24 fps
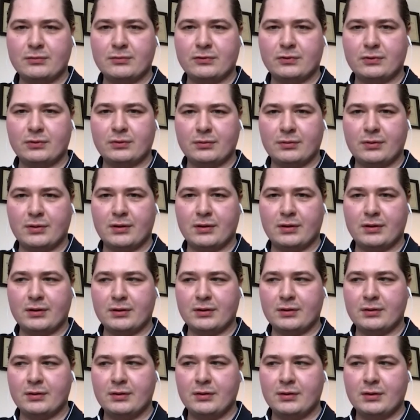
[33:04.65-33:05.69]
for
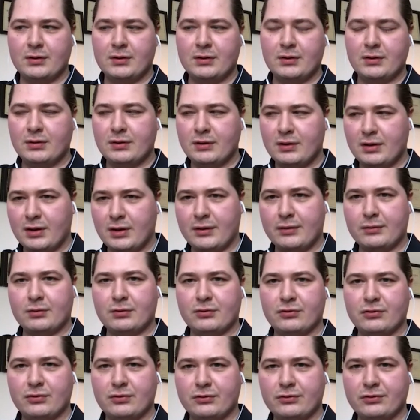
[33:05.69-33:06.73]
the other
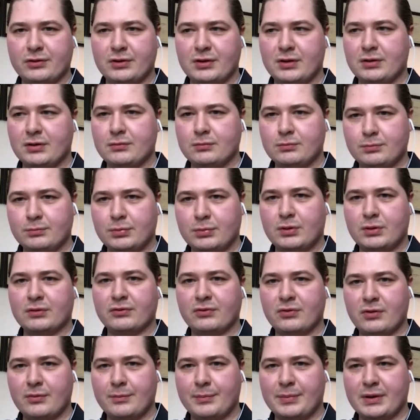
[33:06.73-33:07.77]
associated parts
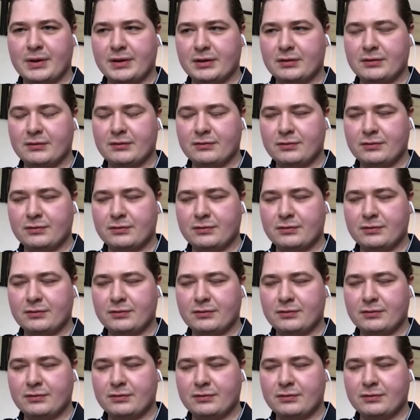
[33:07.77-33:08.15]
of the body,